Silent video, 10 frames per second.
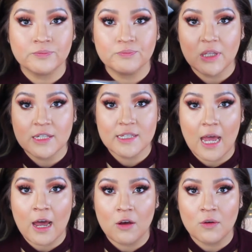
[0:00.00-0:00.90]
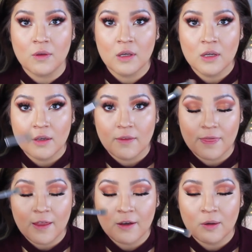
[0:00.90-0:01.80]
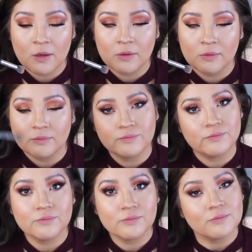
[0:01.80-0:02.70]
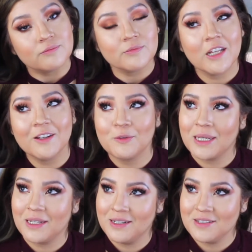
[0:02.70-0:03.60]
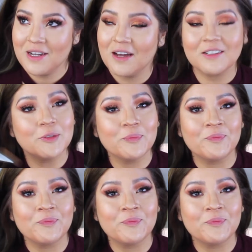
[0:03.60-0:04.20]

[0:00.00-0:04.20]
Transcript: blends out the, why can't I talk?